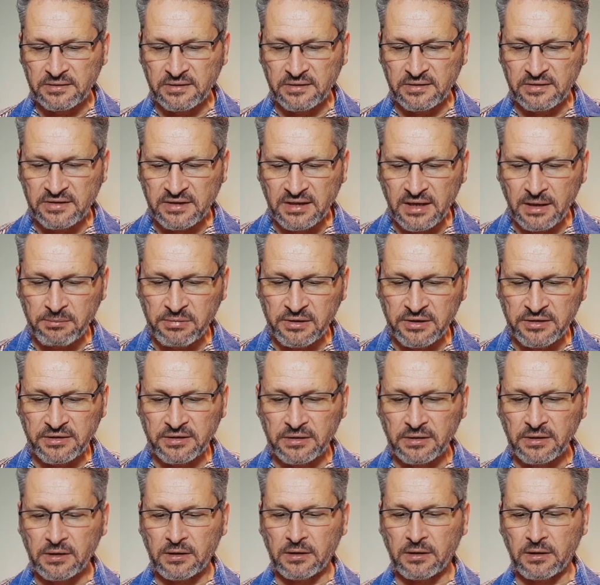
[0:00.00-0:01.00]
established
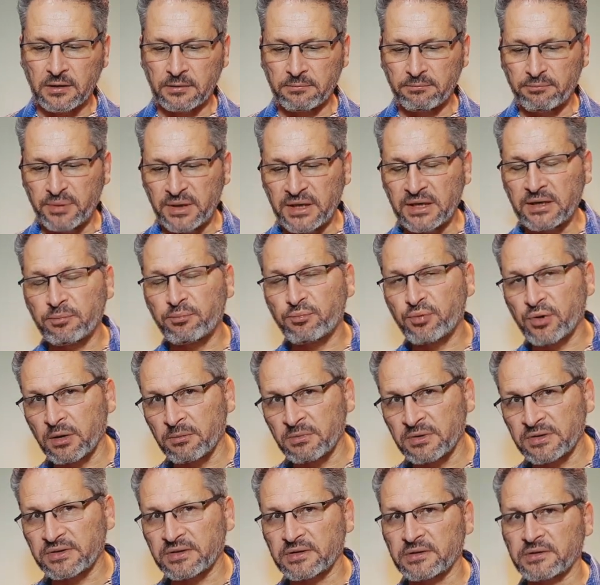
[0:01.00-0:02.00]
on better
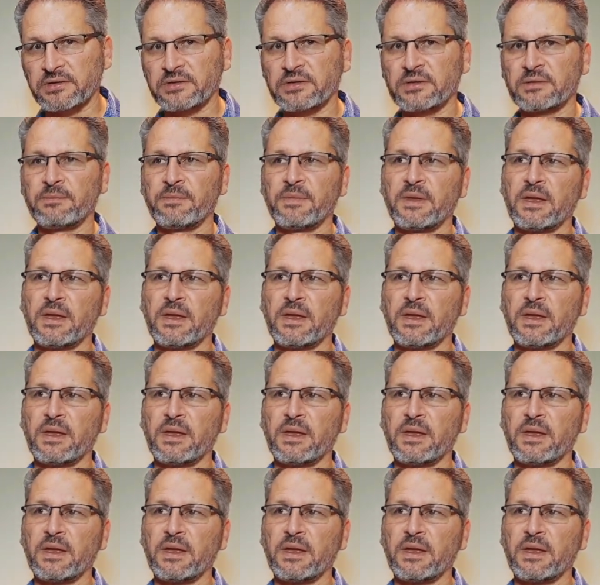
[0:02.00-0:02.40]
promises.